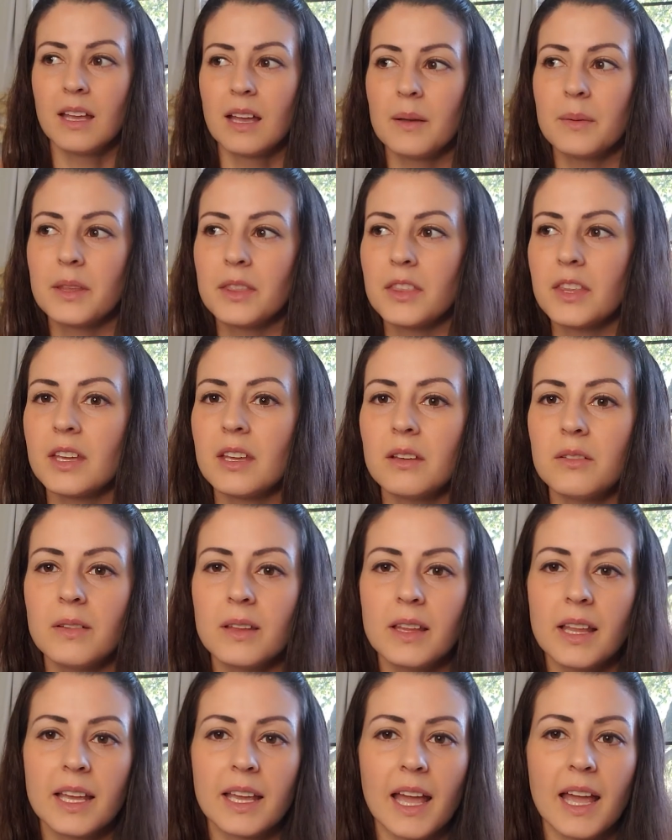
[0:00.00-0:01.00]
I mean, think of
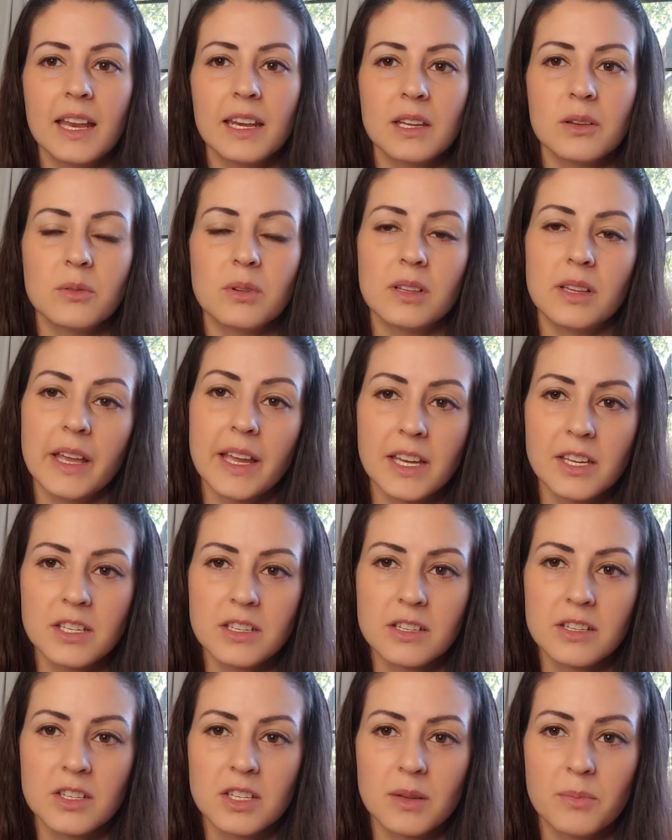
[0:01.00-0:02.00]
it like any
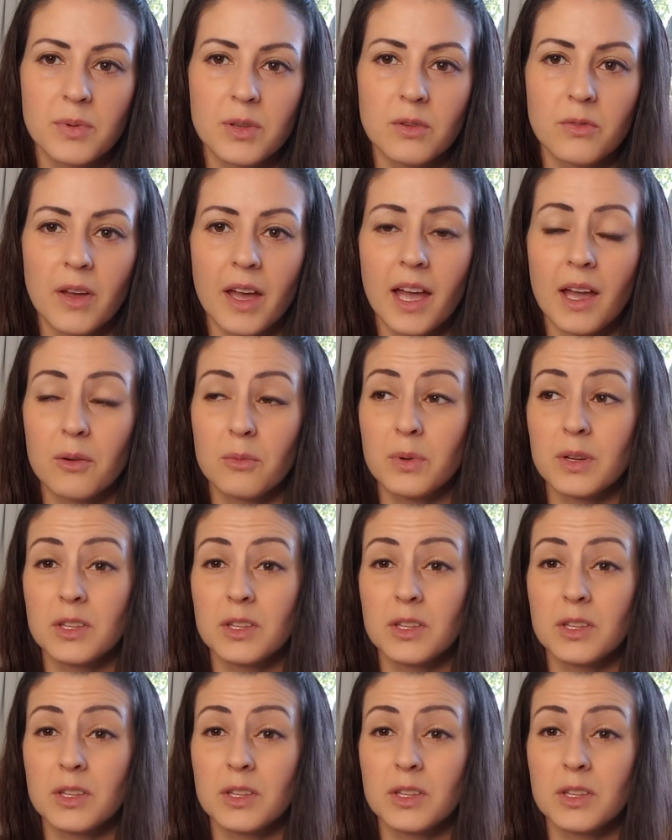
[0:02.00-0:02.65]
relationship you've had.